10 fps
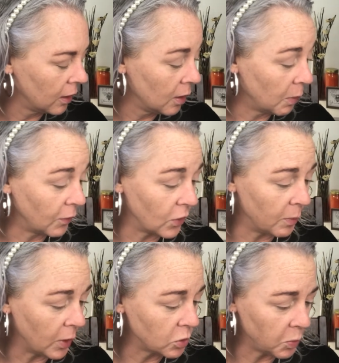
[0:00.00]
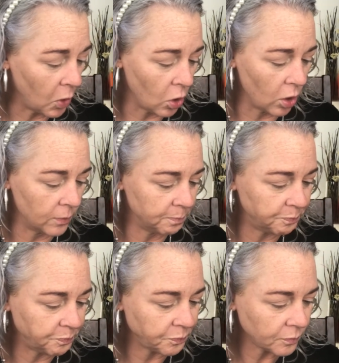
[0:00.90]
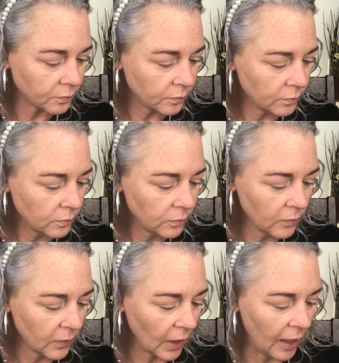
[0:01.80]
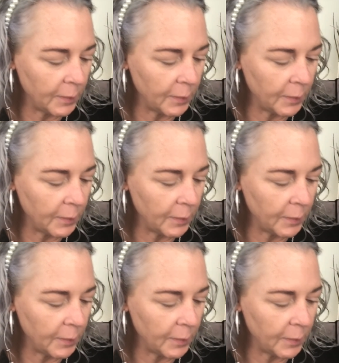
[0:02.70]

But for the most part, I'm